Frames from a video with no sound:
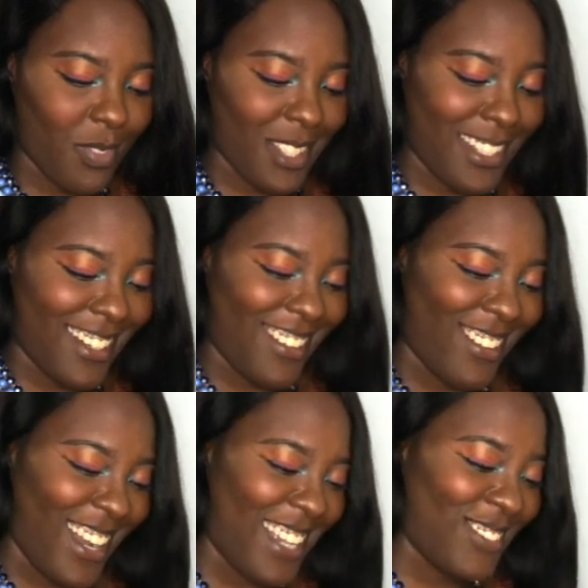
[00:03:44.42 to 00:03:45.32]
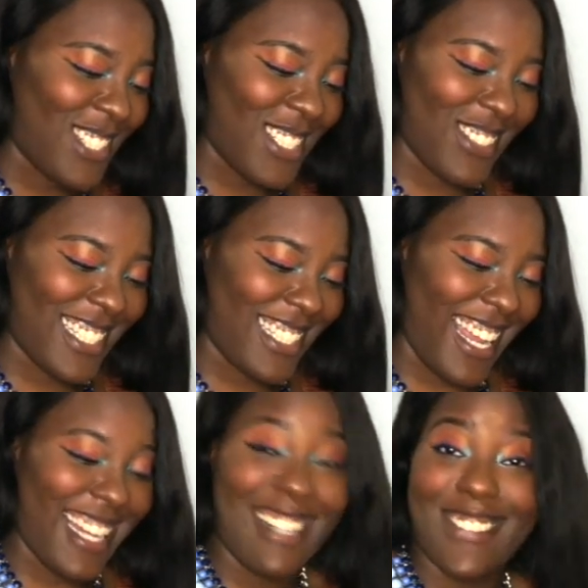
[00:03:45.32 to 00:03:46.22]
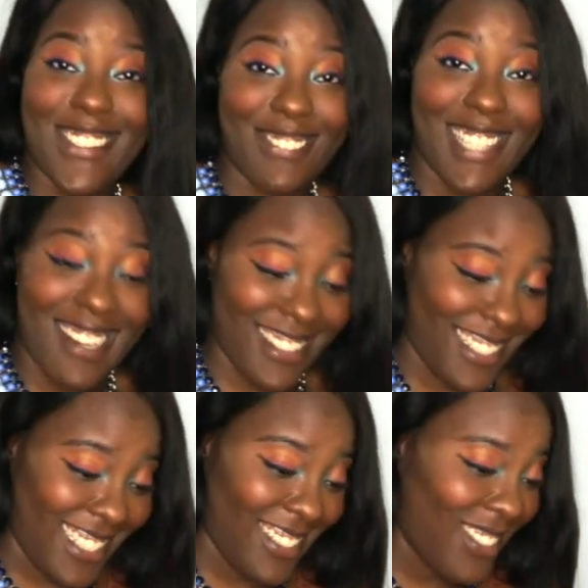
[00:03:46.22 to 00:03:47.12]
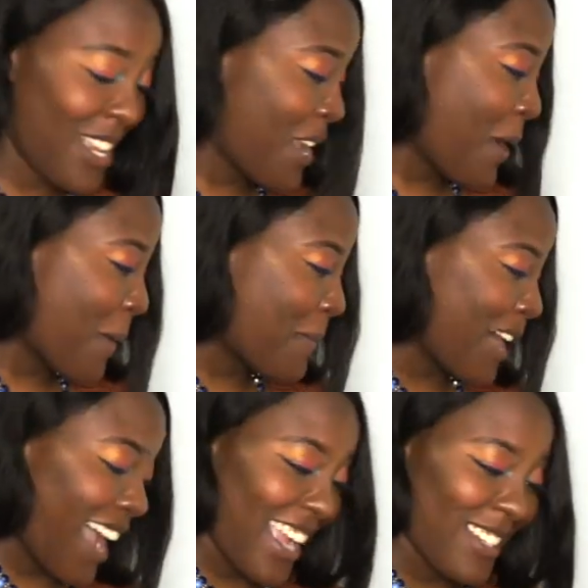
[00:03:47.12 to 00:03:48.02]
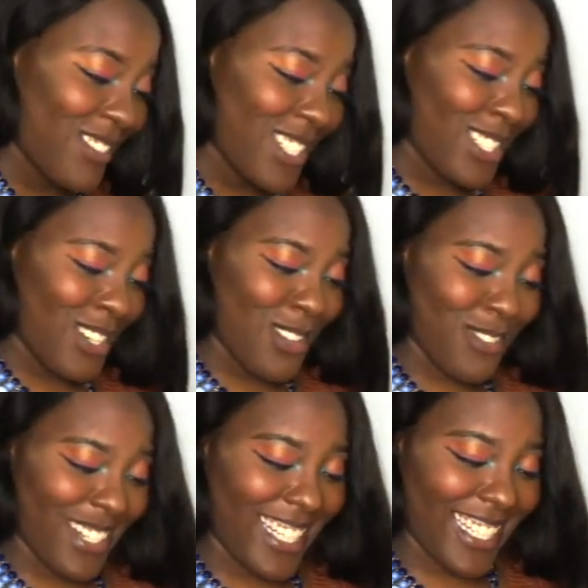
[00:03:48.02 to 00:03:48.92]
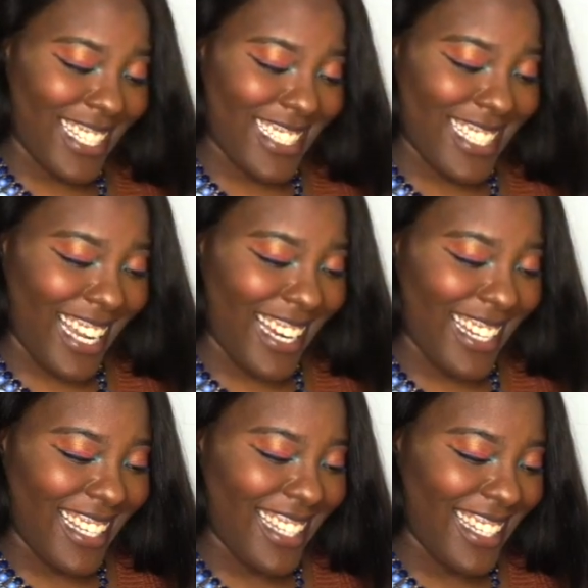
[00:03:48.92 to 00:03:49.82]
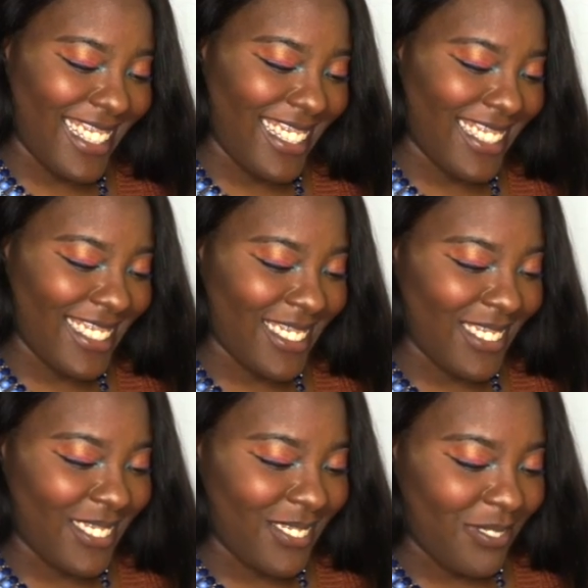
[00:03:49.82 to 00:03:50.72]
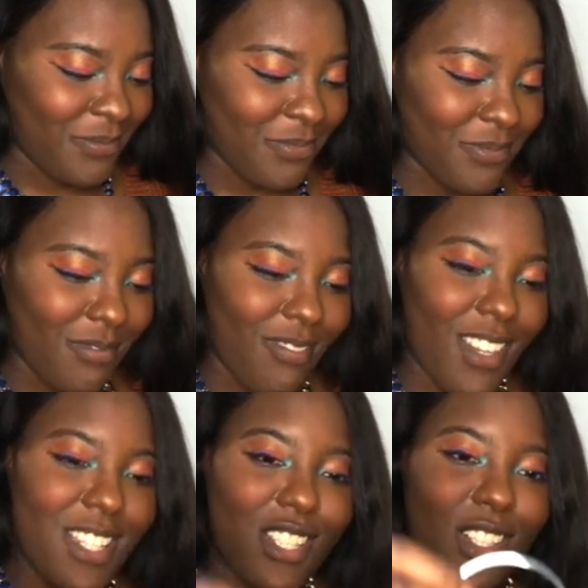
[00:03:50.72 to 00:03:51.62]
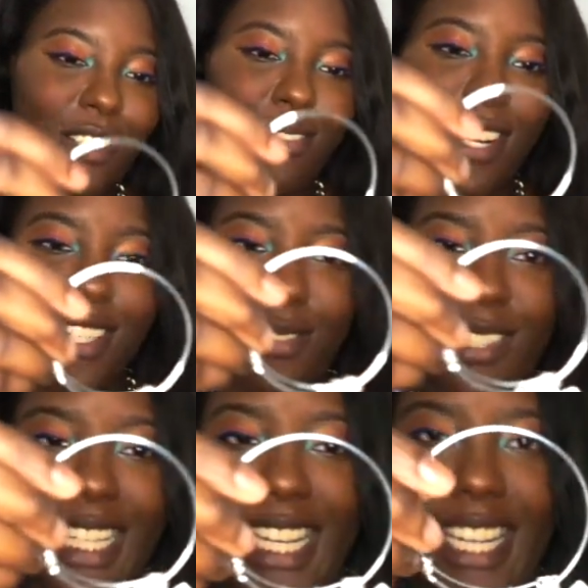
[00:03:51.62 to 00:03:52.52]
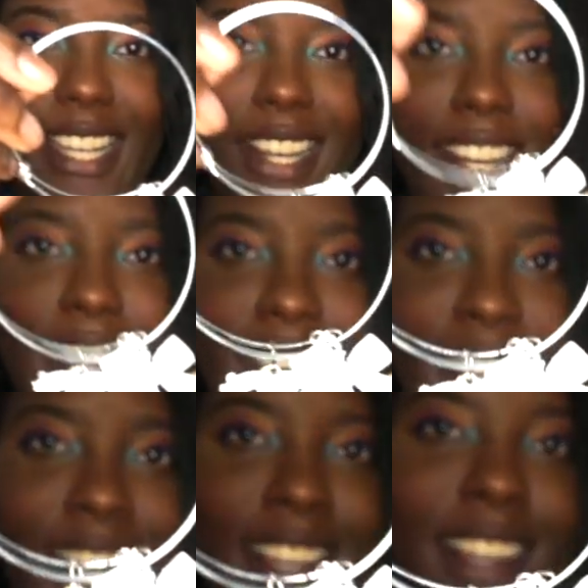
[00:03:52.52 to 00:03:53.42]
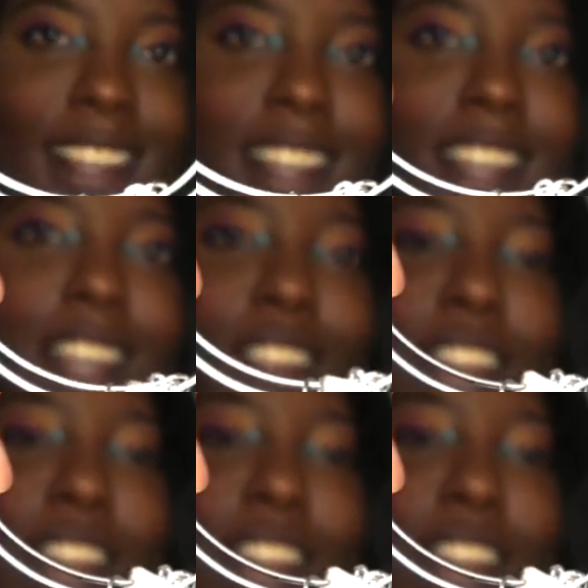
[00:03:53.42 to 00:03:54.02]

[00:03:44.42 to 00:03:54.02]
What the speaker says: Y'all, I am so excited. I don't know if y'all can tell, but I am so freaking excited. So the first one here, you